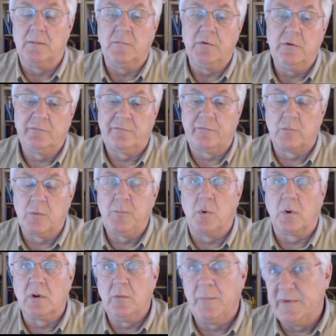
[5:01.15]
use the
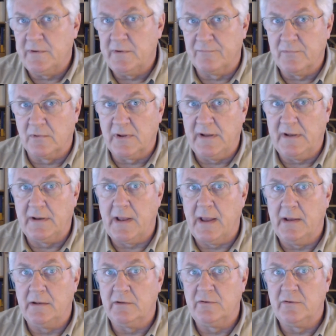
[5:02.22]
report bit differently today